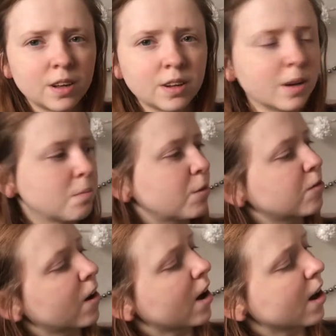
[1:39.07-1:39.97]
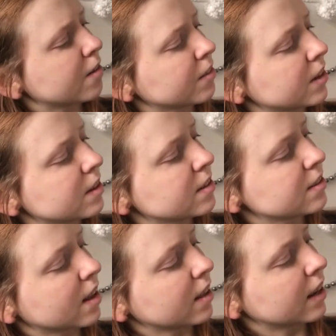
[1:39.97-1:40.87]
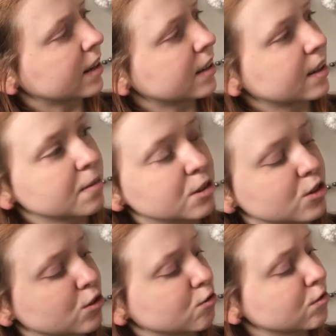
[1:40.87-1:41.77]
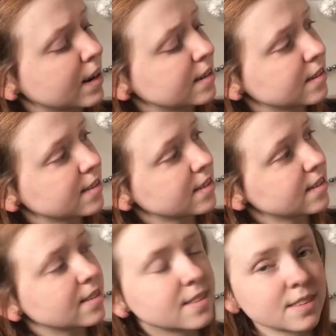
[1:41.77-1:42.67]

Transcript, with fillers: Number five is A Lady Never Surrenders.